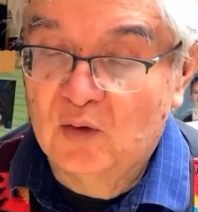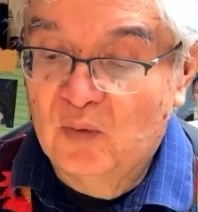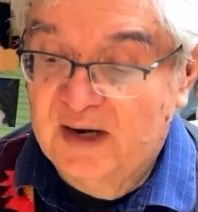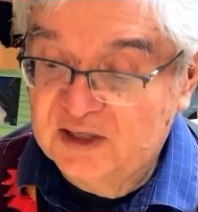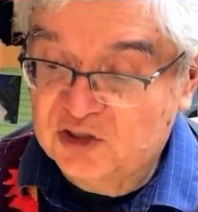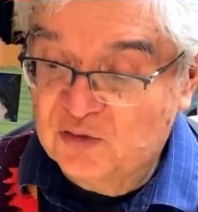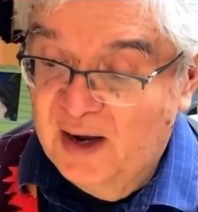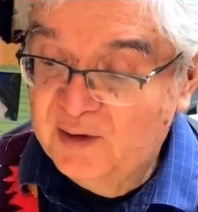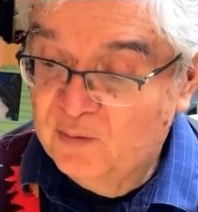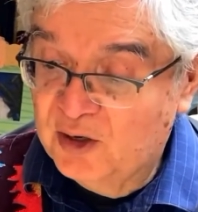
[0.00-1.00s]
it's dried,
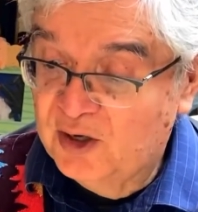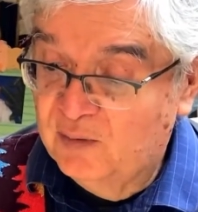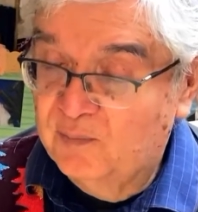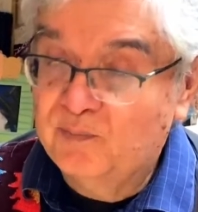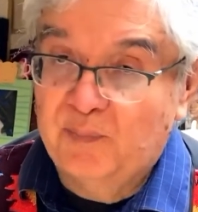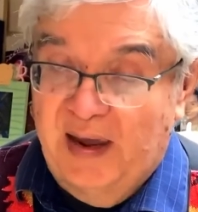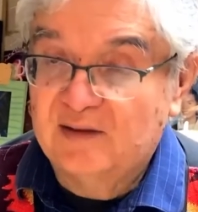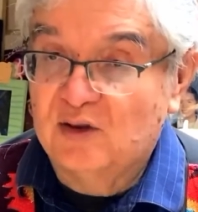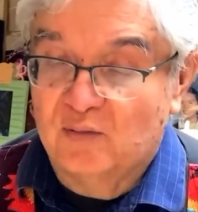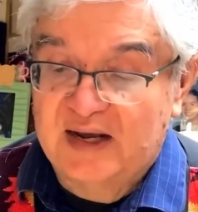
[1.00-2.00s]
we're going to paint the
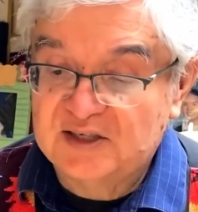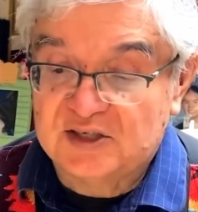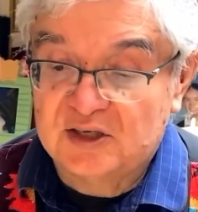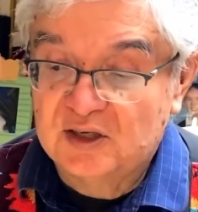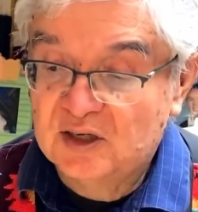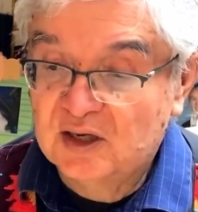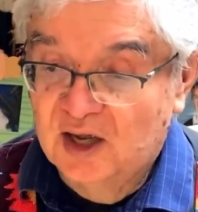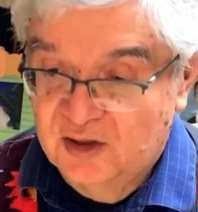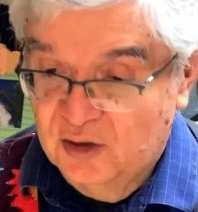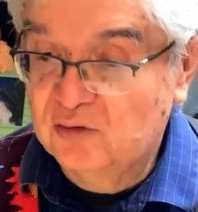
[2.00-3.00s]
rest of the
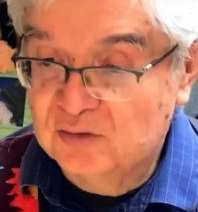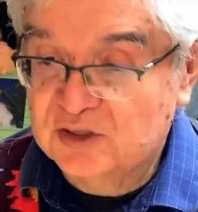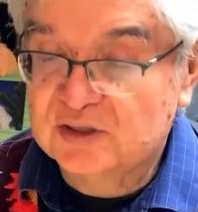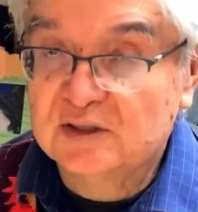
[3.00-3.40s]
goose.